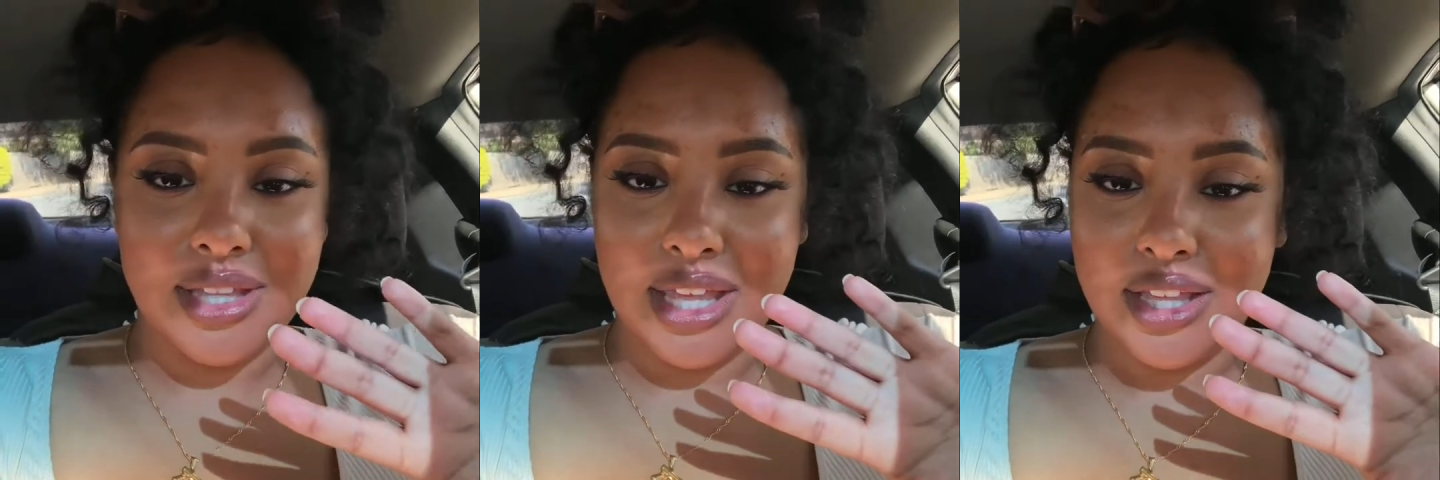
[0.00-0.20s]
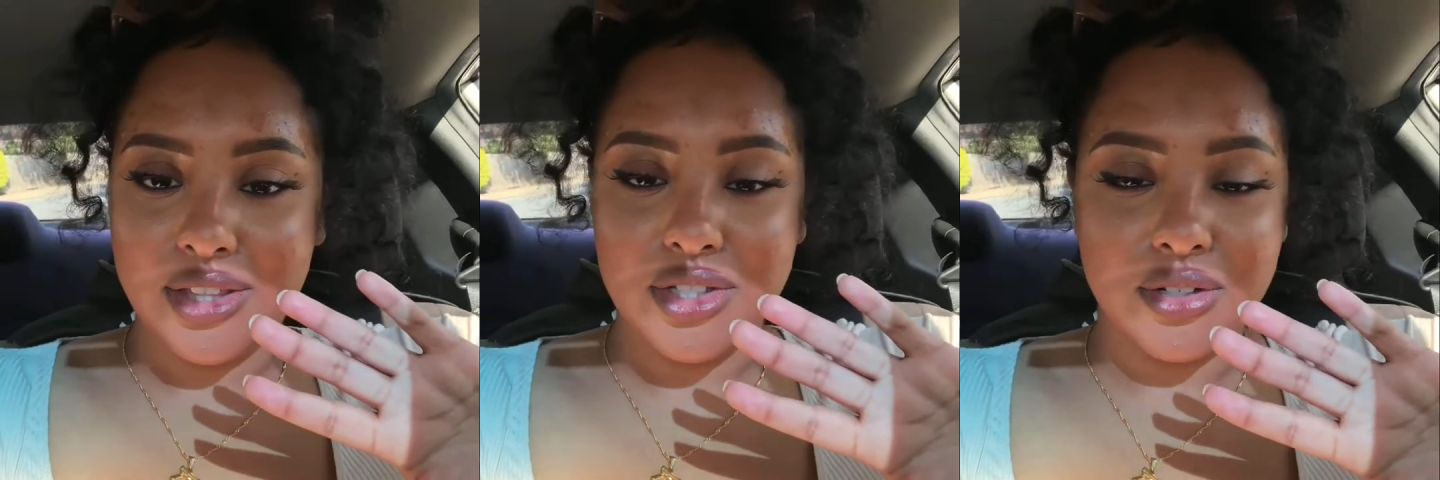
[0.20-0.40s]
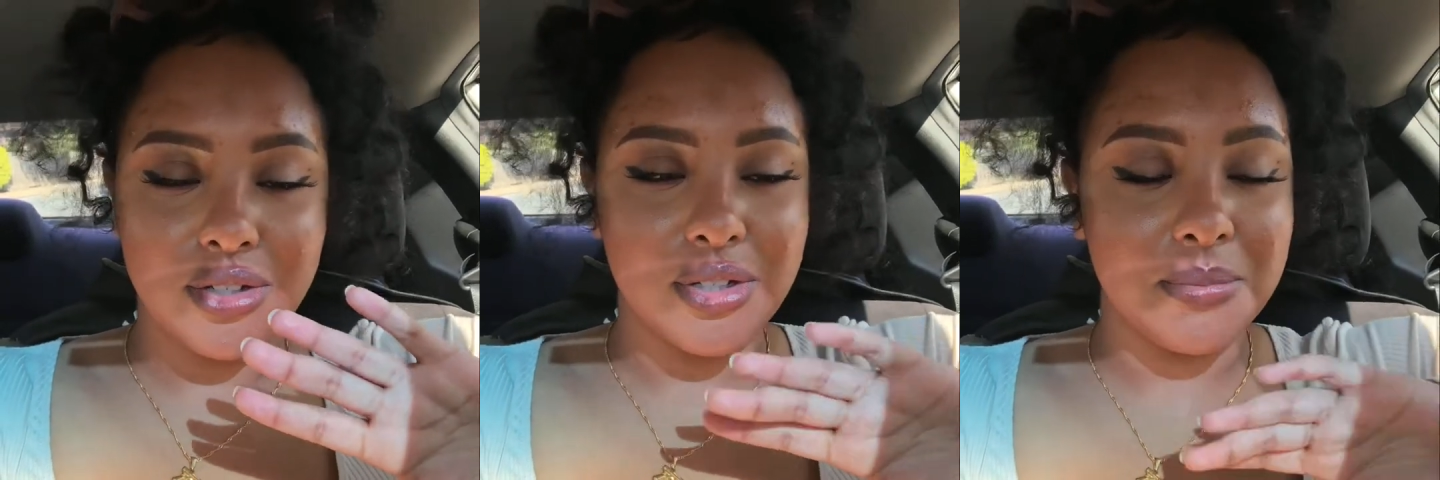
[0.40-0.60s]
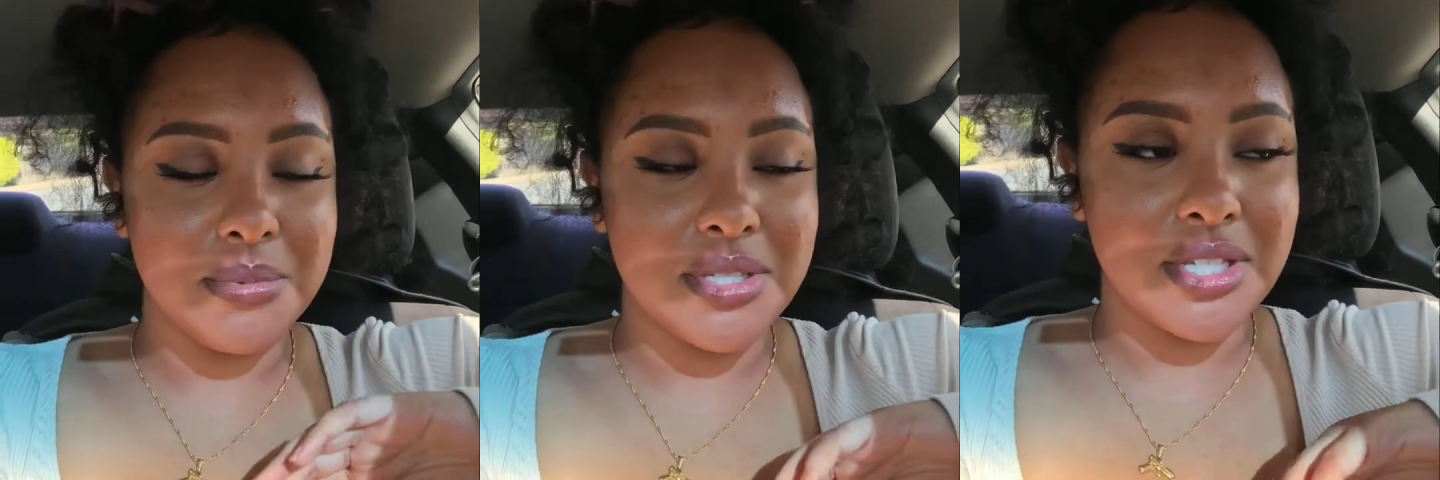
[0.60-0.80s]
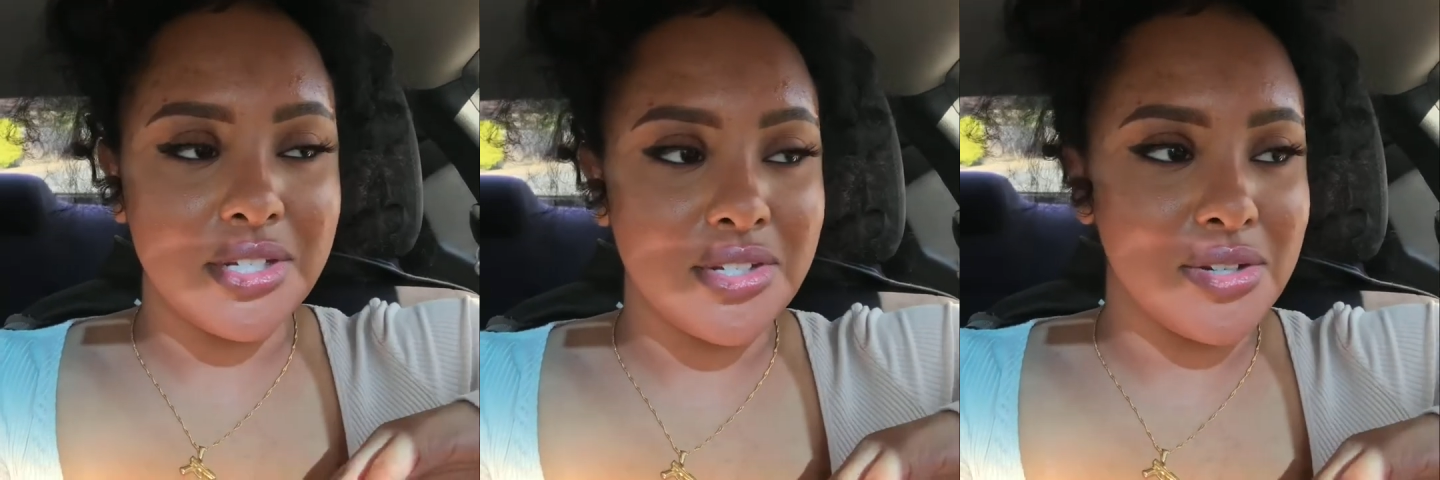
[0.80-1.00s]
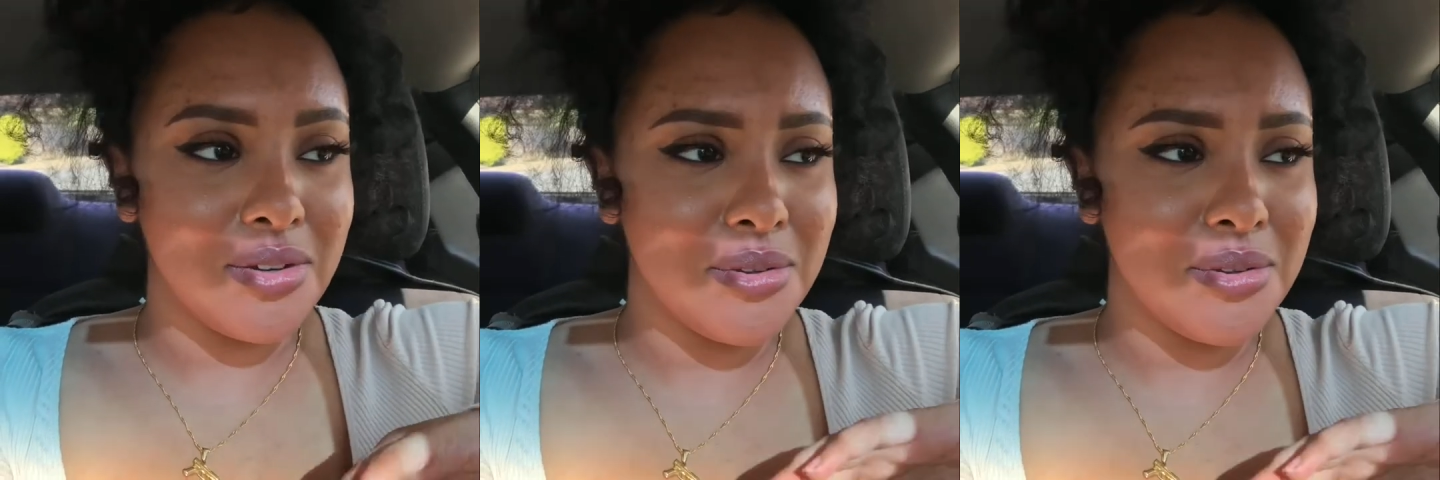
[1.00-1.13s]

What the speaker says: like during the procedure.